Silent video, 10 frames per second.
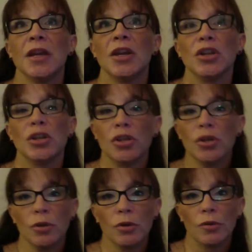
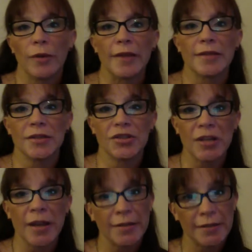you, as the gen
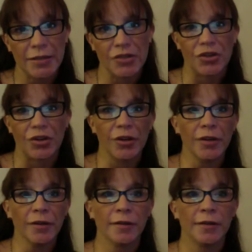ed teacher
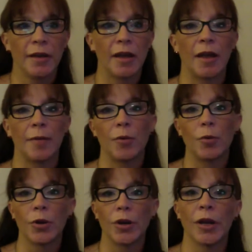
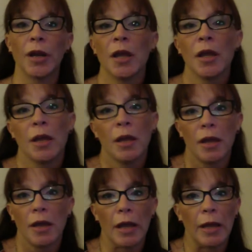or
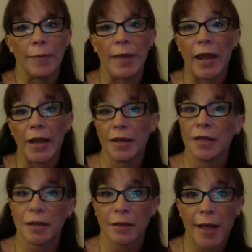aide in
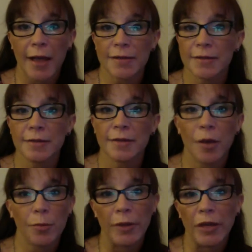the class
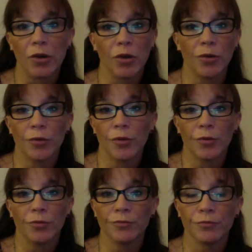helping
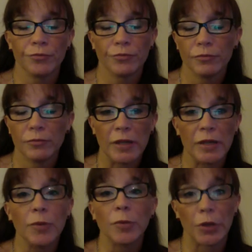or
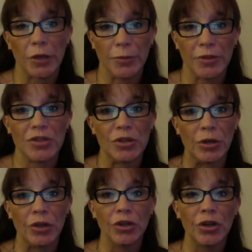anyone working with the
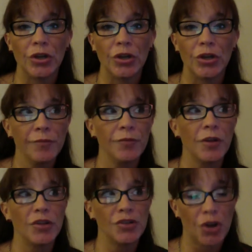student, you're
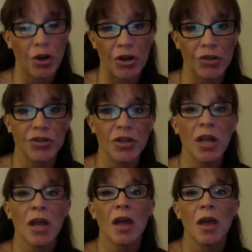in charge
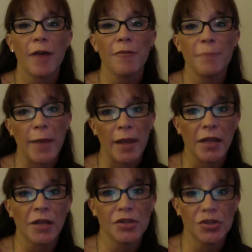of
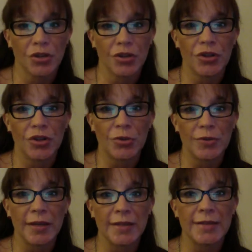making sure that those
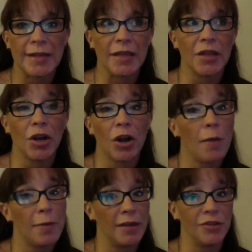kids get their
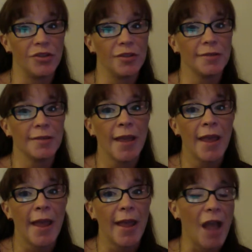accommodations.
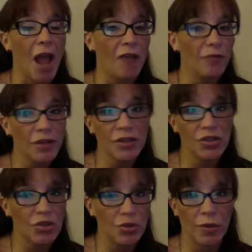And every
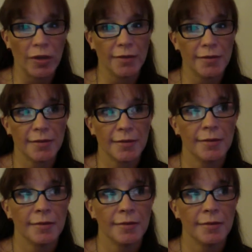student